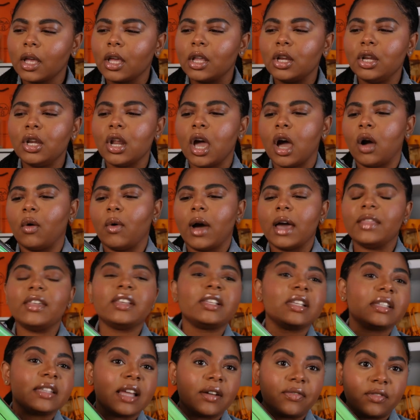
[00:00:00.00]
No, this
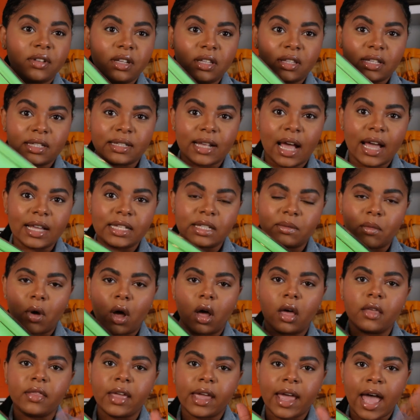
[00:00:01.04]
is definitely the size
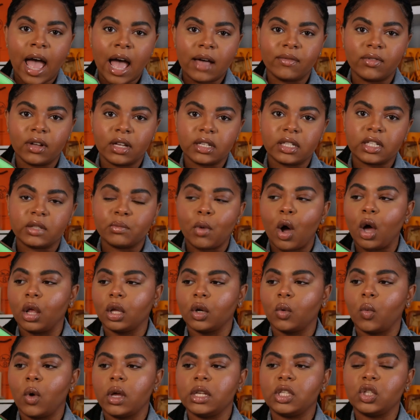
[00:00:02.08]
small, and they have a
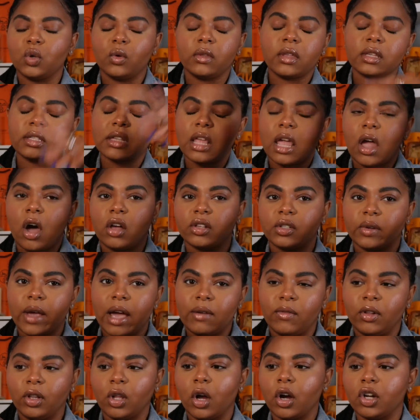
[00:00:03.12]
smaller one too. They also
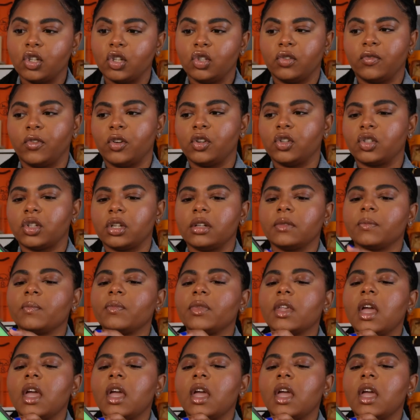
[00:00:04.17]
have a larger version.